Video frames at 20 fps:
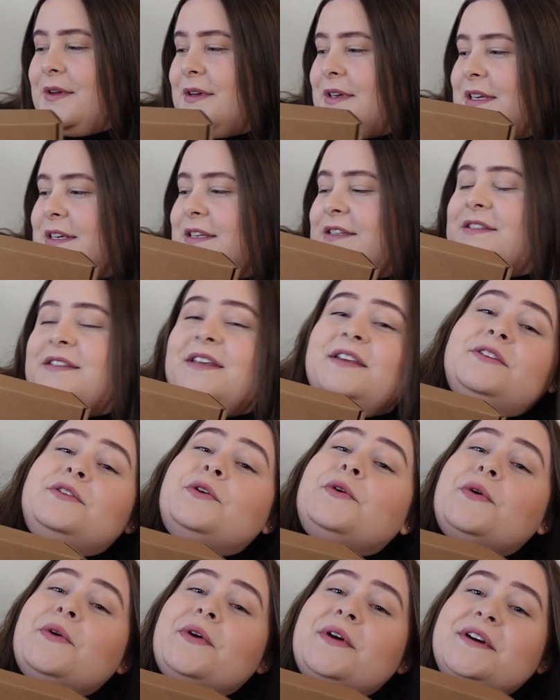his and
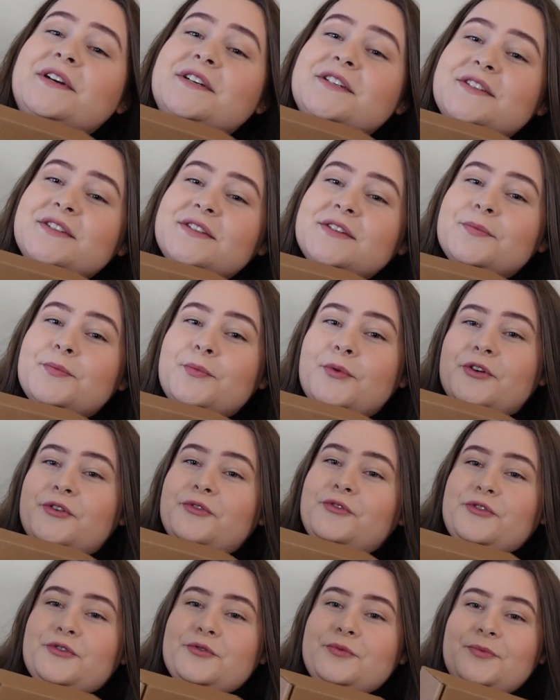hers
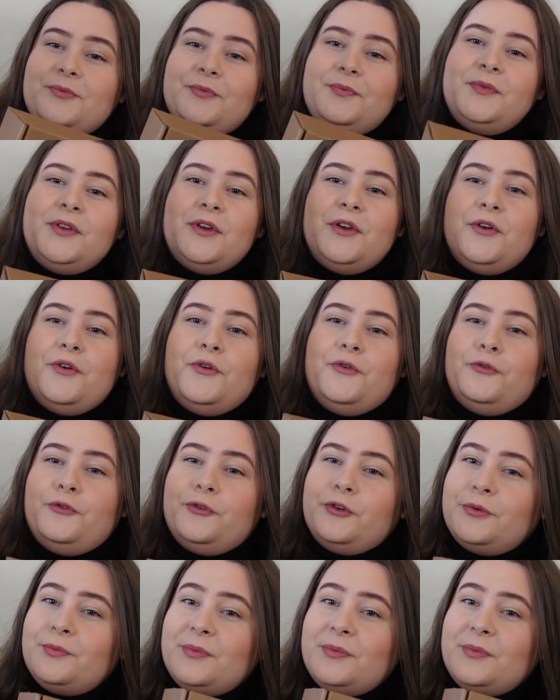perfume for